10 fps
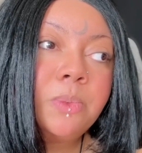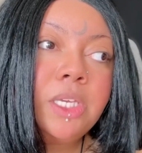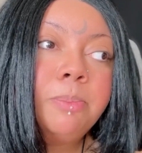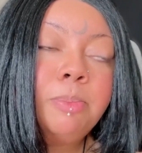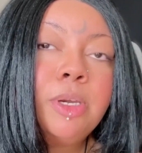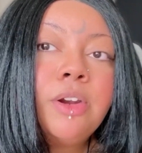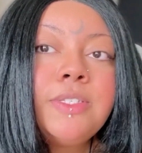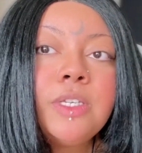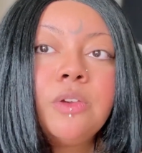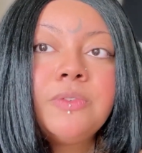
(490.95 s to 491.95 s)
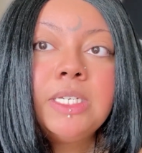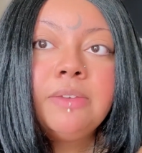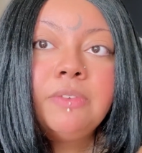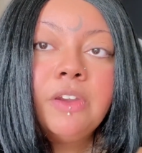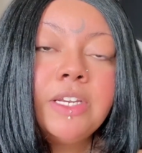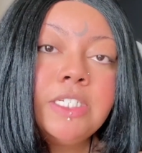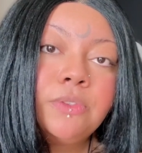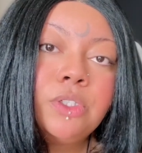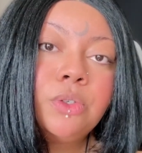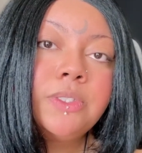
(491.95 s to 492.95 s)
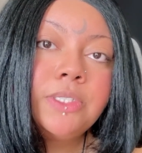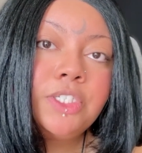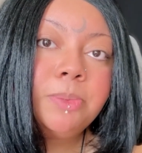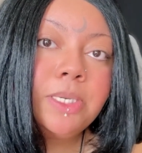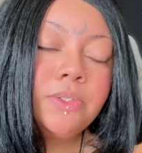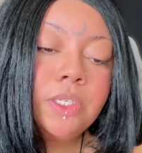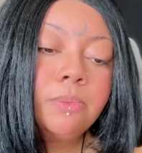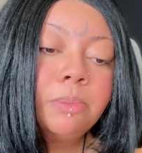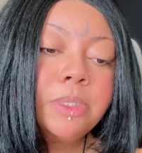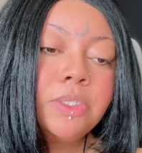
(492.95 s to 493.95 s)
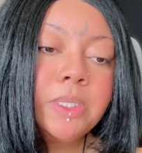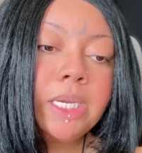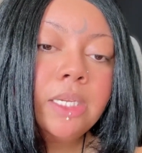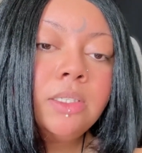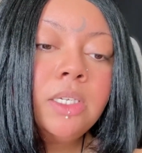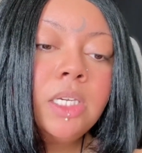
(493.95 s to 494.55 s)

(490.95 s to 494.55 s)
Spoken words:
We put ourselves in a very difficult situation when we do that.